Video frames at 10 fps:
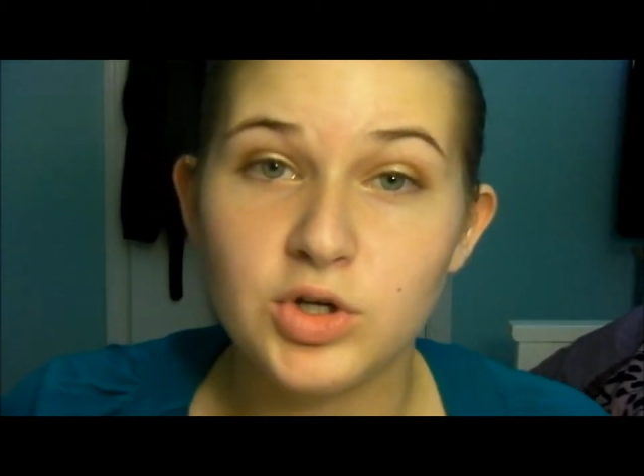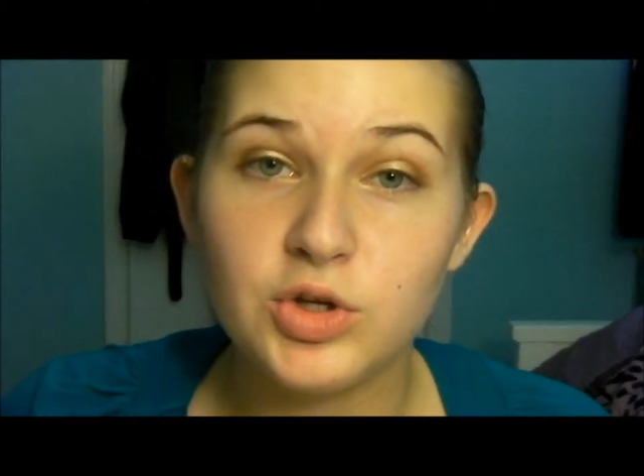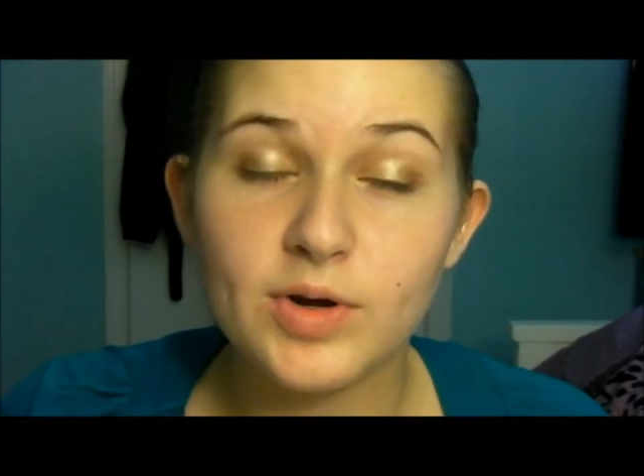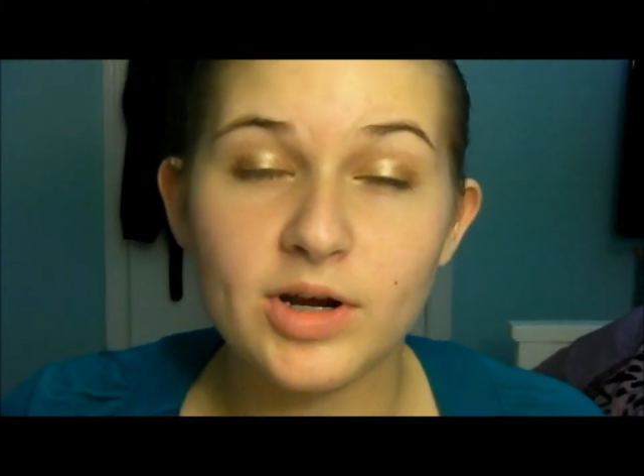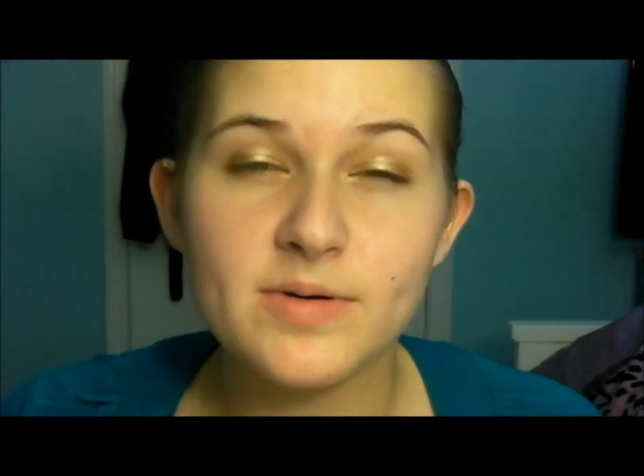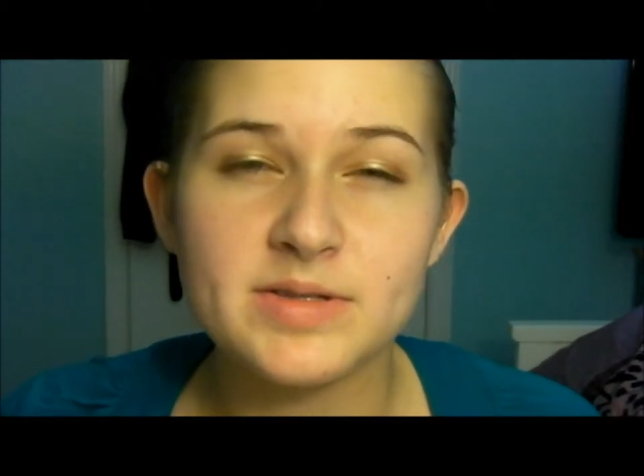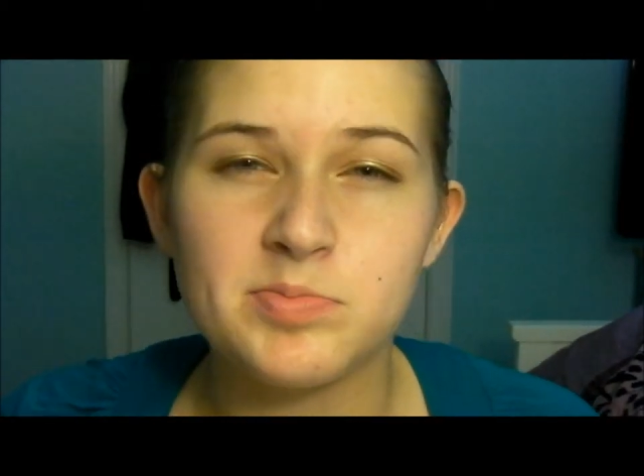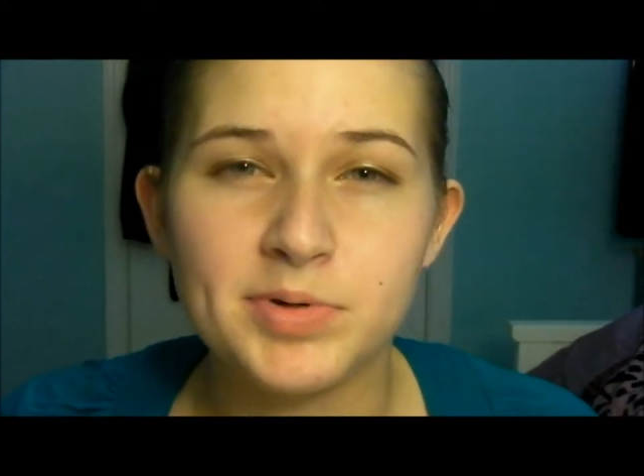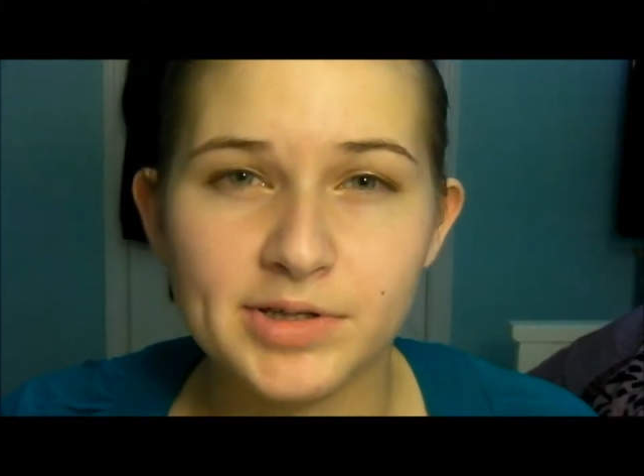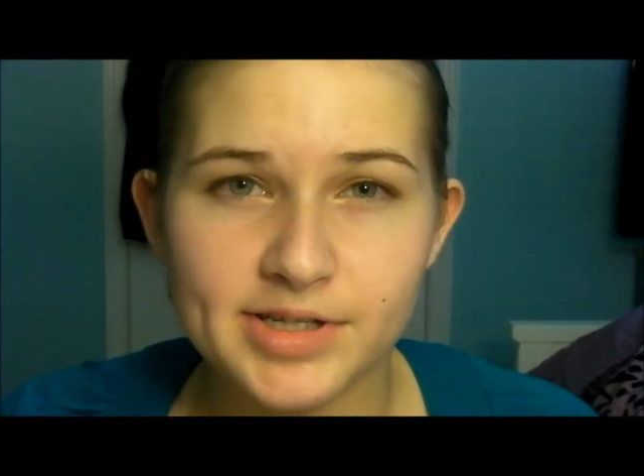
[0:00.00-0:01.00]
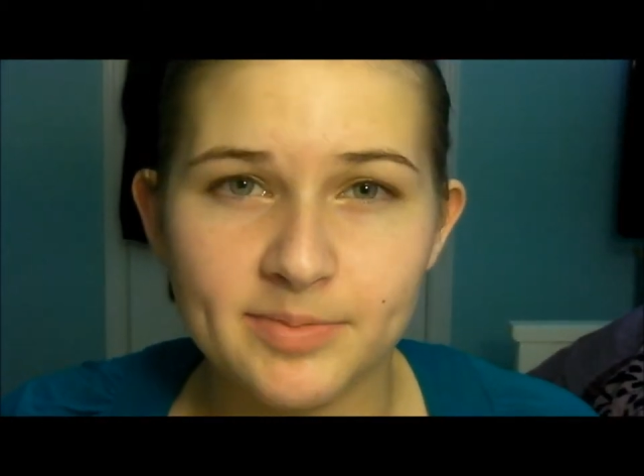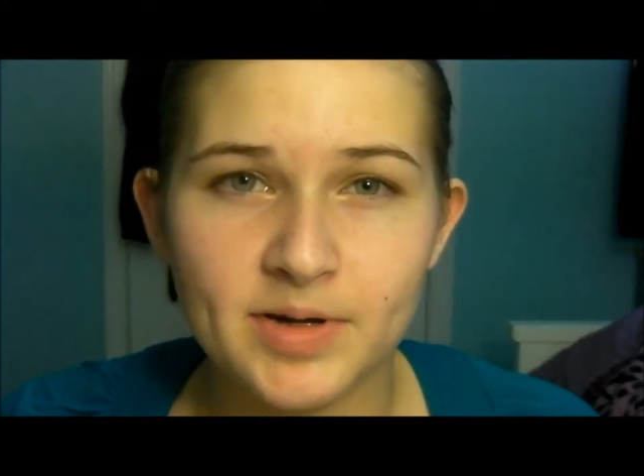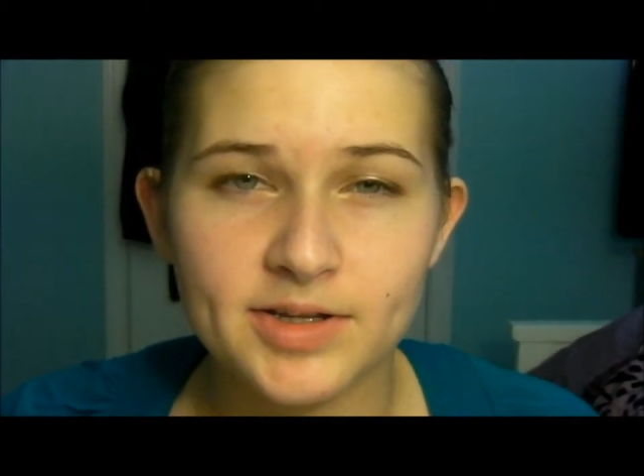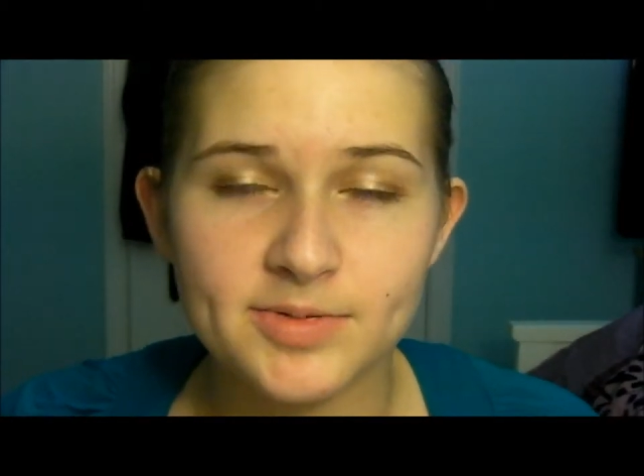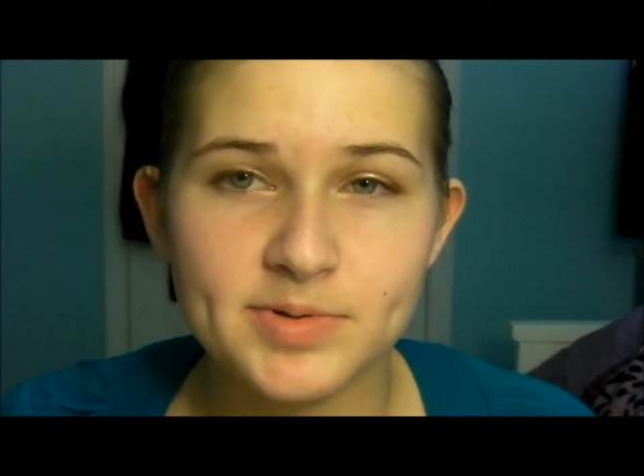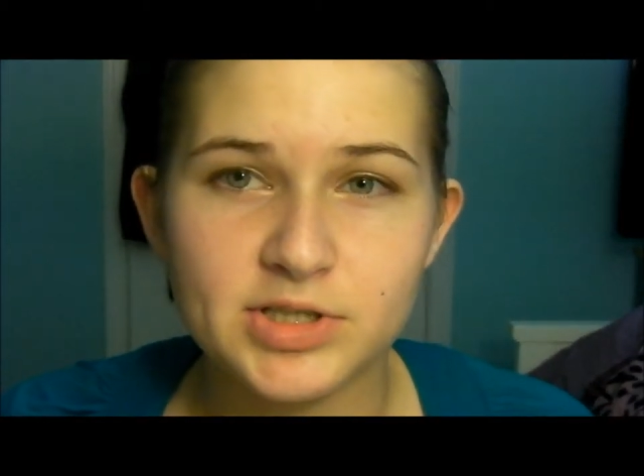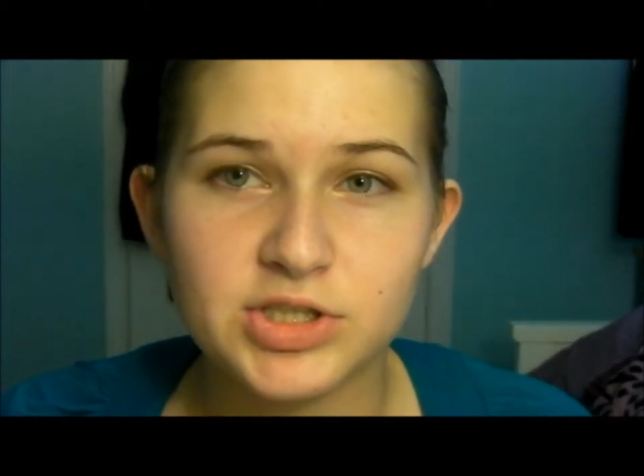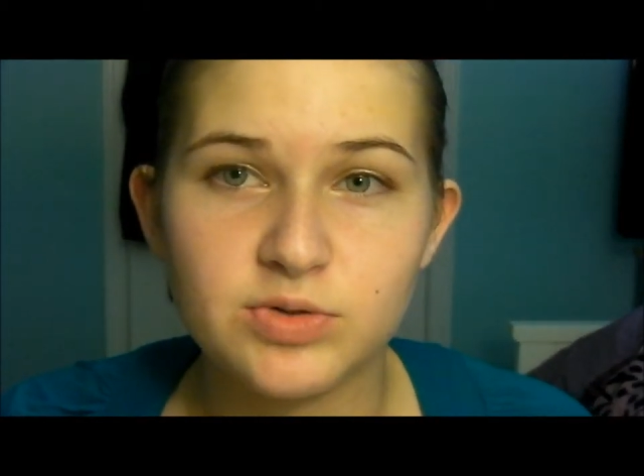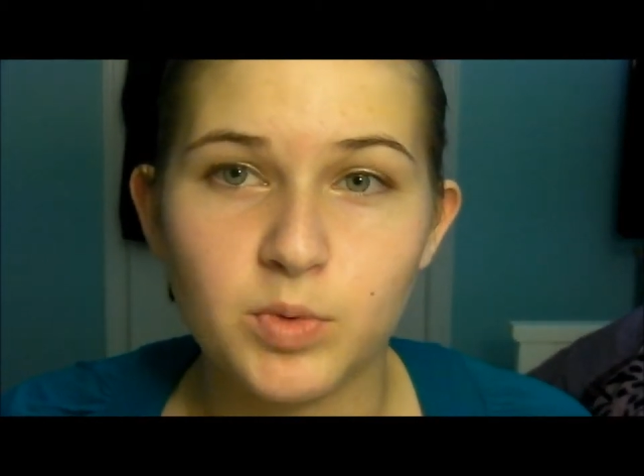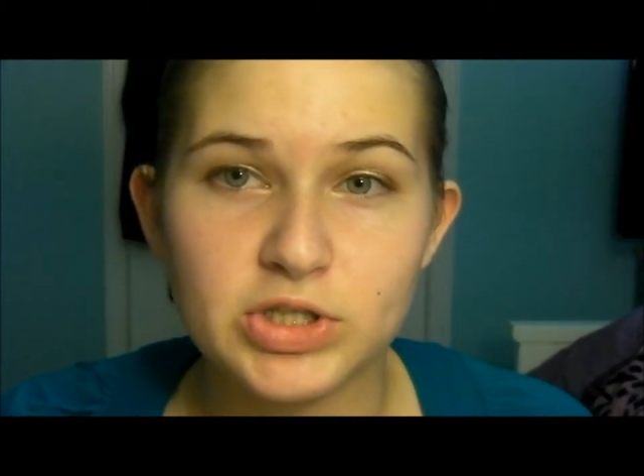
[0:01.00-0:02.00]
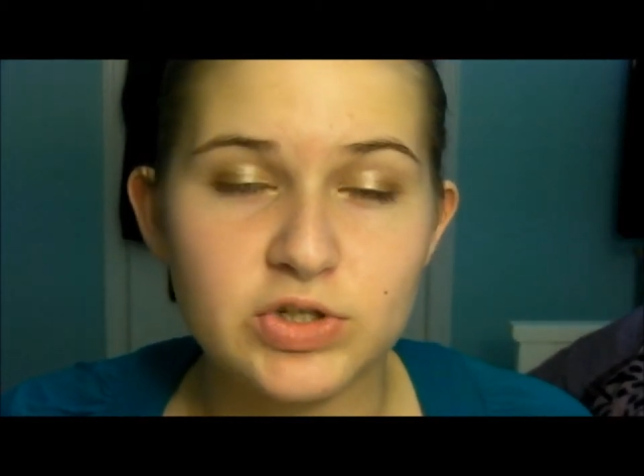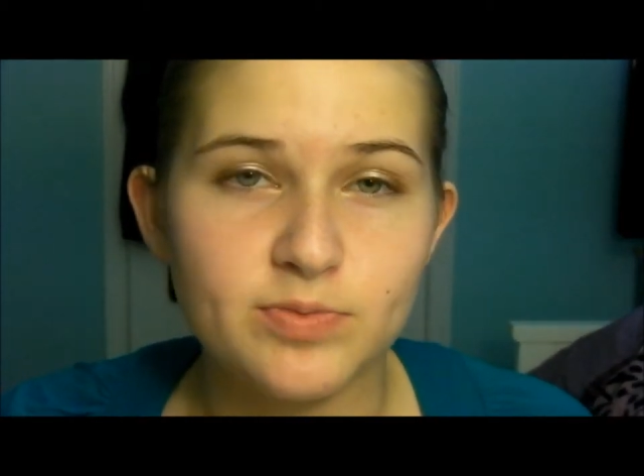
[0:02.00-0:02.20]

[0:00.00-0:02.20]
you can always build up color, but once